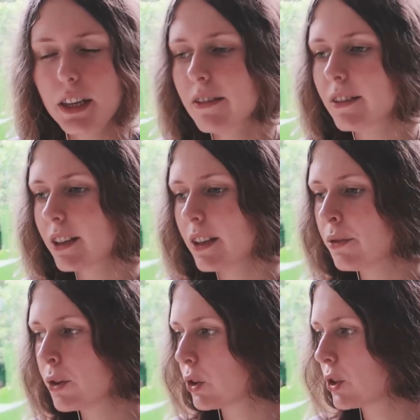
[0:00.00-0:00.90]
even
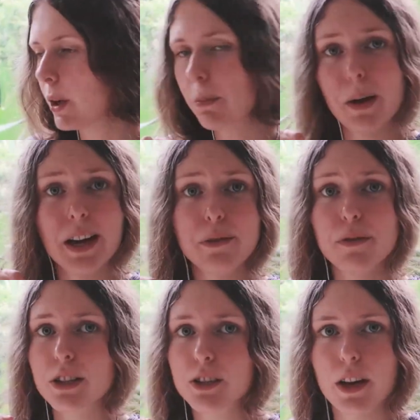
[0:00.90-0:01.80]
if you don't
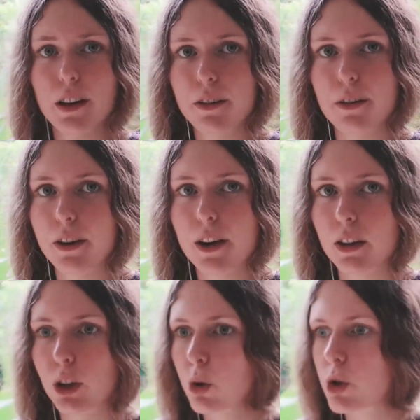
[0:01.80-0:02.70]
manifest anything
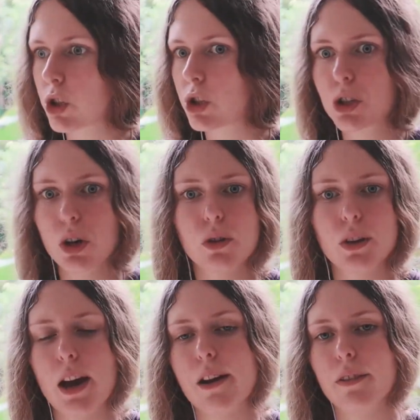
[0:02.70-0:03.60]
and you just
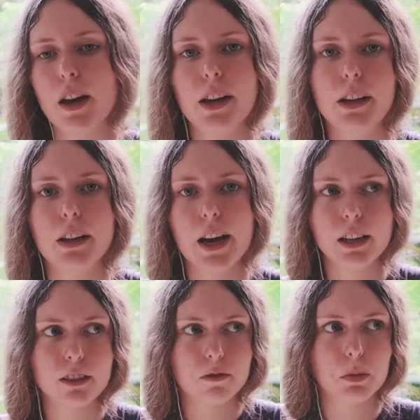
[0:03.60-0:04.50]
don't have any
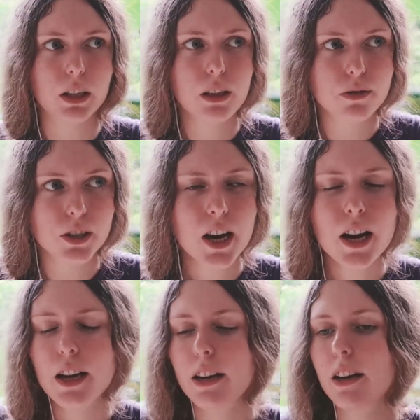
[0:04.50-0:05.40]
negative beliefs,
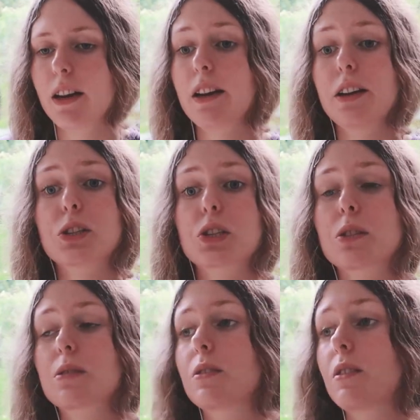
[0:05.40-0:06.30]

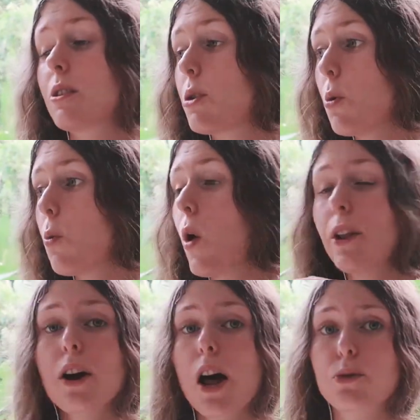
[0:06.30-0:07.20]
it's
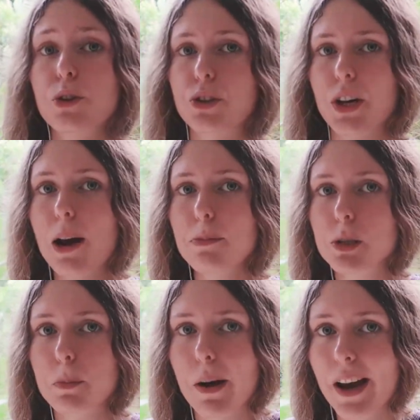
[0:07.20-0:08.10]
100
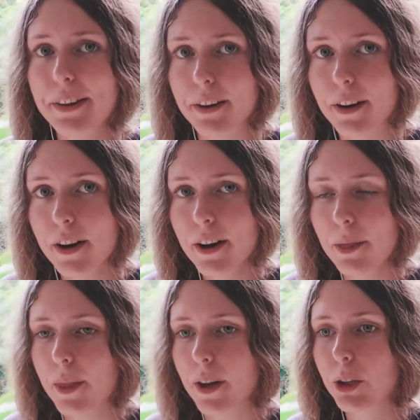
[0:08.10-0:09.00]
times better
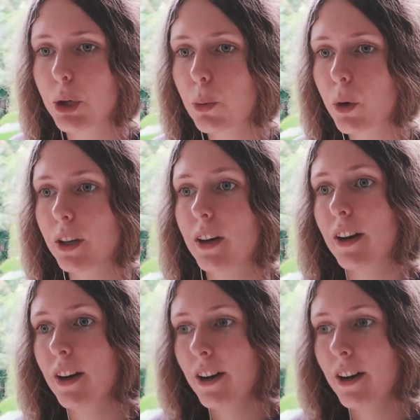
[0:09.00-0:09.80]
than you would